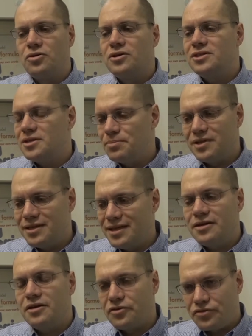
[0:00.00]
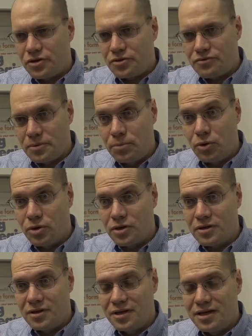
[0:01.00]
simply getting in front of the
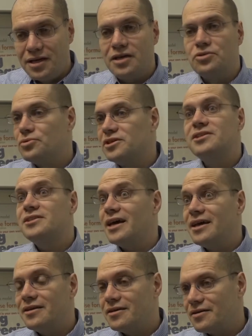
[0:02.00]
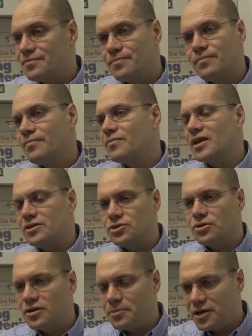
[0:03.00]
board and reciting a
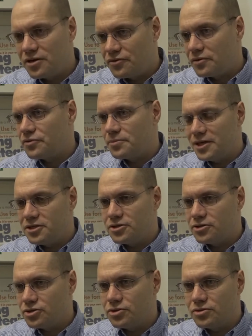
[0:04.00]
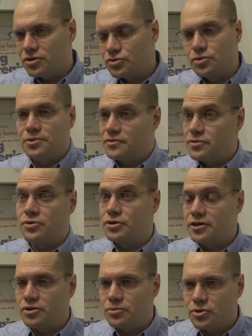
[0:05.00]
certain amount of information to a group of
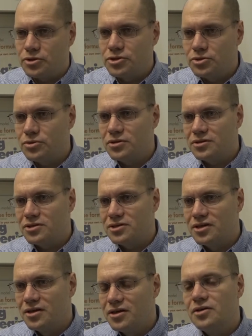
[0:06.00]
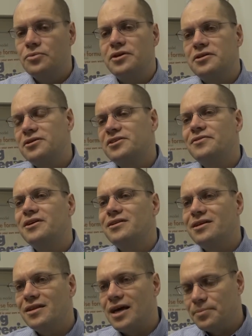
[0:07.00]
30 or more students where there is very
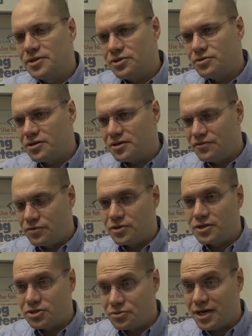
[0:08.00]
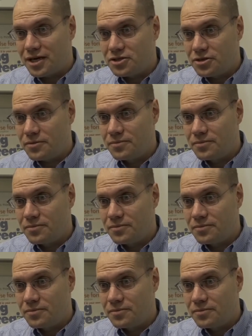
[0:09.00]
little opportunity for interaction.